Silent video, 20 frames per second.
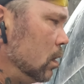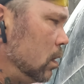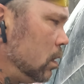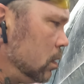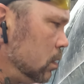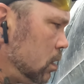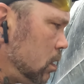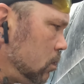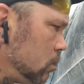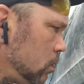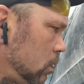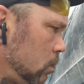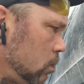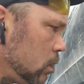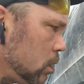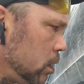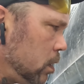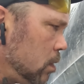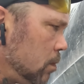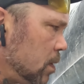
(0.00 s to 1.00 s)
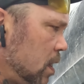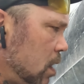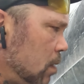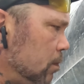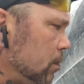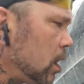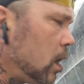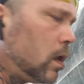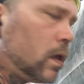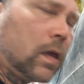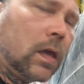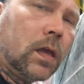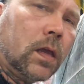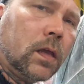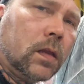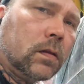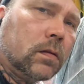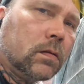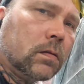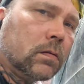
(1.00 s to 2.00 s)
And then we'll worry about
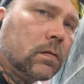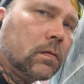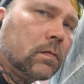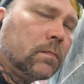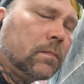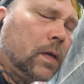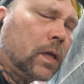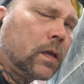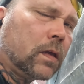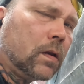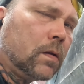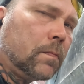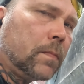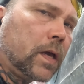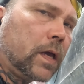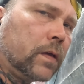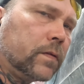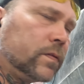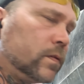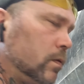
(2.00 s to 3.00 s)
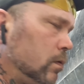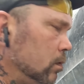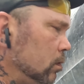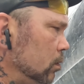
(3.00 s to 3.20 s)
making a mess.